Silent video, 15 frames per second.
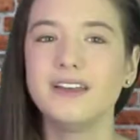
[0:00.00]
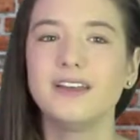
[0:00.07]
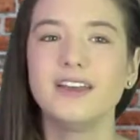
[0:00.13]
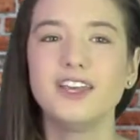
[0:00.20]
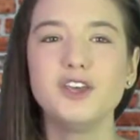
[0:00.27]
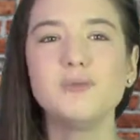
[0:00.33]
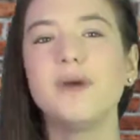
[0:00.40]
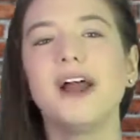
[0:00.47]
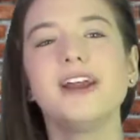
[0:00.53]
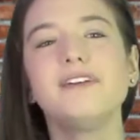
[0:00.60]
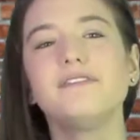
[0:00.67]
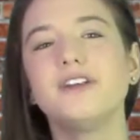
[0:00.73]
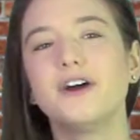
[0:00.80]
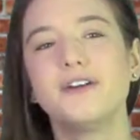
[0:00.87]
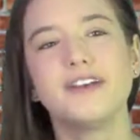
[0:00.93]
You might have
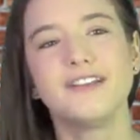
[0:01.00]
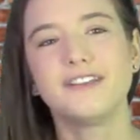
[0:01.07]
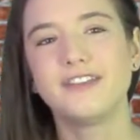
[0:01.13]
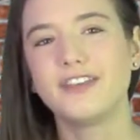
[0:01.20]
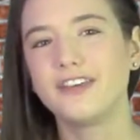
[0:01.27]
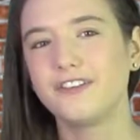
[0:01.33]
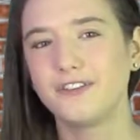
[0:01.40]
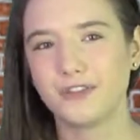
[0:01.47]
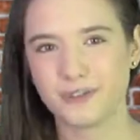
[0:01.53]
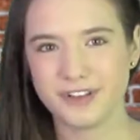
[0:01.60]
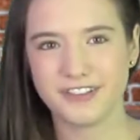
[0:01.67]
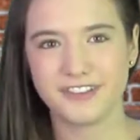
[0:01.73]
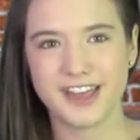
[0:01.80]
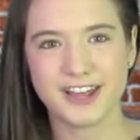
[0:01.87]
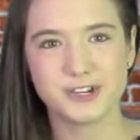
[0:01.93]
noticed this
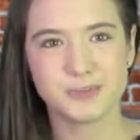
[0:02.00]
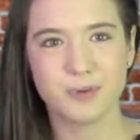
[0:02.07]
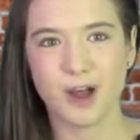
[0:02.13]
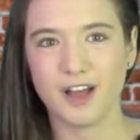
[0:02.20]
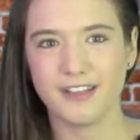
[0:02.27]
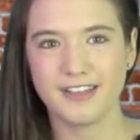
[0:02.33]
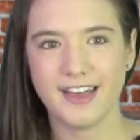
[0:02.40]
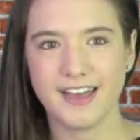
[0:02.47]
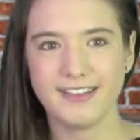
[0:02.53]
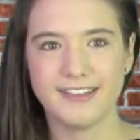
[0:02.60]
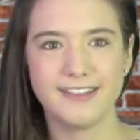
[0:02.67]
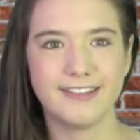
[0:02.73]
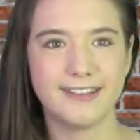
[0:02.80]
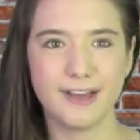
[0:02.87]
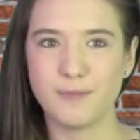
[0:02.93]
3-stage process
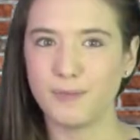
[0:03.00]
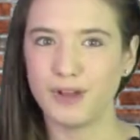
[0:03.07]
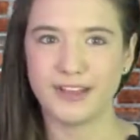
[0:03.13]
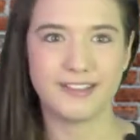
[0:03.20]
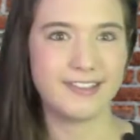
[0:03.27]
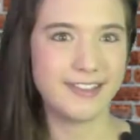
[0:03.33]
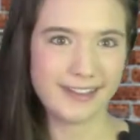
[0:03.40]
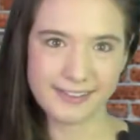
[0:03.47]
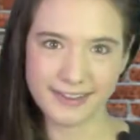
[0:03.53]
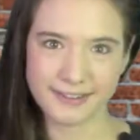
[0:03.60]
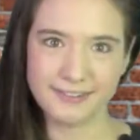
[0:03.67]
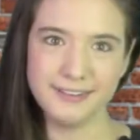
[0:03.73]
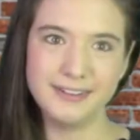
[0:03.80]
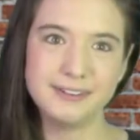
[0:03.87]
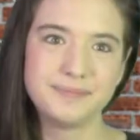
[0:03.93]
is somewhat
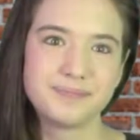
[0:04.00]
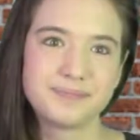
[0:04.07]
cyclical.